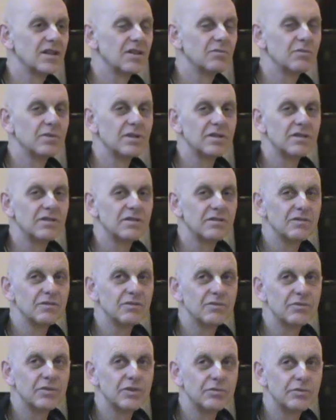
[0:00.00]
we
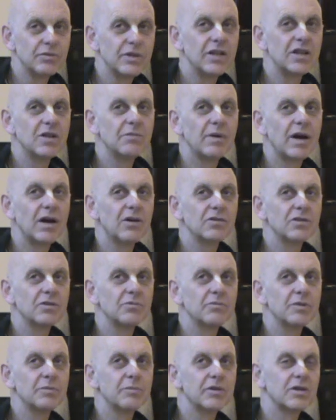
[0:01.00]
read about them,
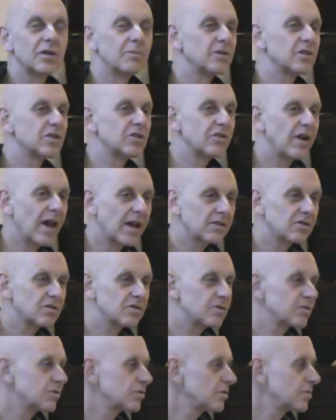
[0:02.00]
we become attracted
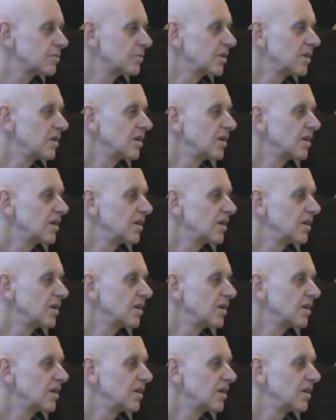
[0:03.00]
to them,